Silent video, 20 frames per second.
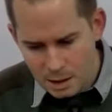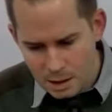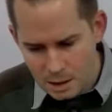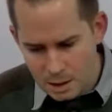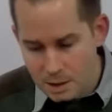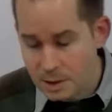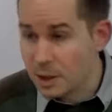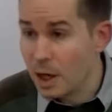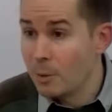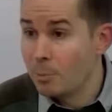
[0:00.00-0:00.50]

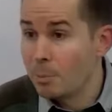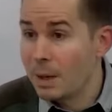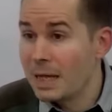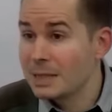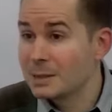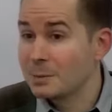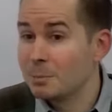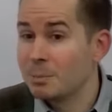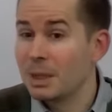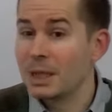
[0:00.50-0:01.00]
It's an
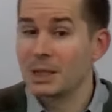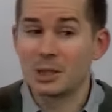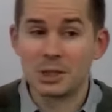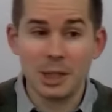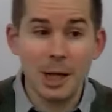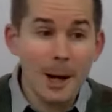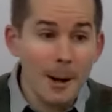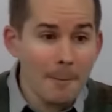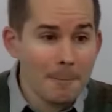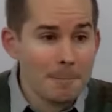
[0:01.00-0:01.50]
unpleasant
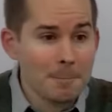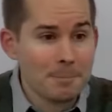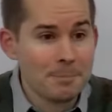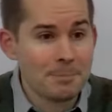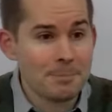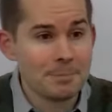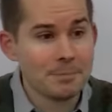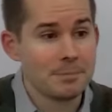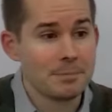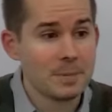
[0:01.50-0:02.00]
picture,
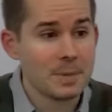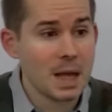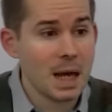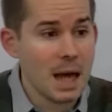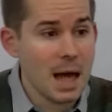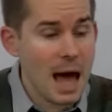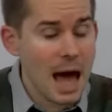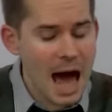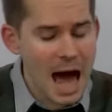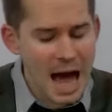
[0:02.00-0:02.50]

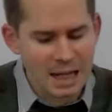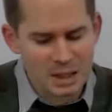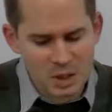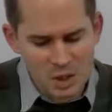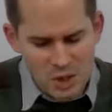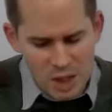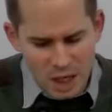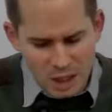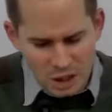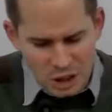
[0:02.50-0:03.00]
and
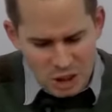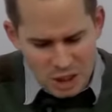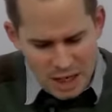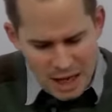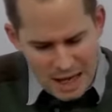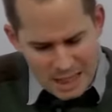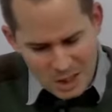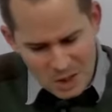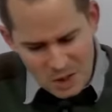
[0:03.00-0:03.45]
such is